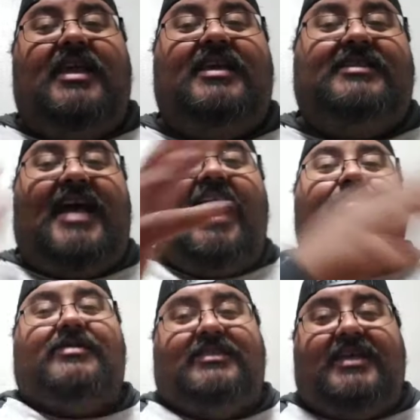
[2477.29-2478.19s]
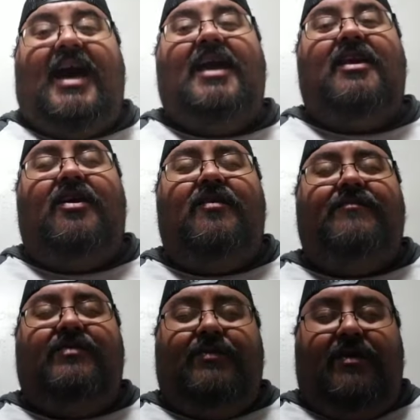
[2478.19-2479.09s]
things outside of
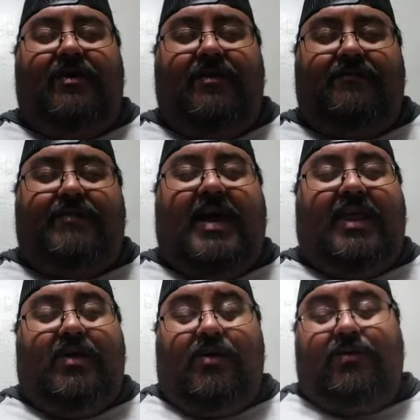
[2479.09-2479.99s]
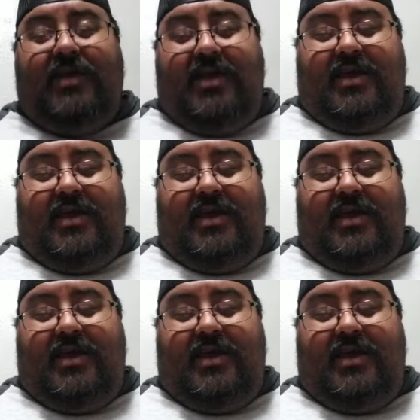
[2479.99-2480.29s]
the of Marigold.